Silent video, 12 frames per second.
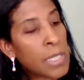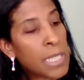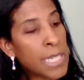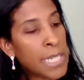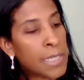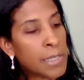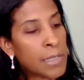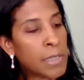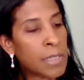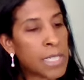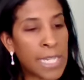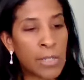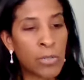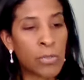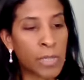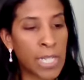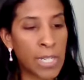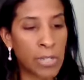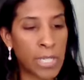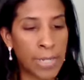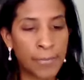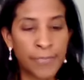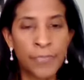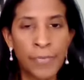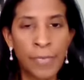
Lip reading: a kit, a candle care kit.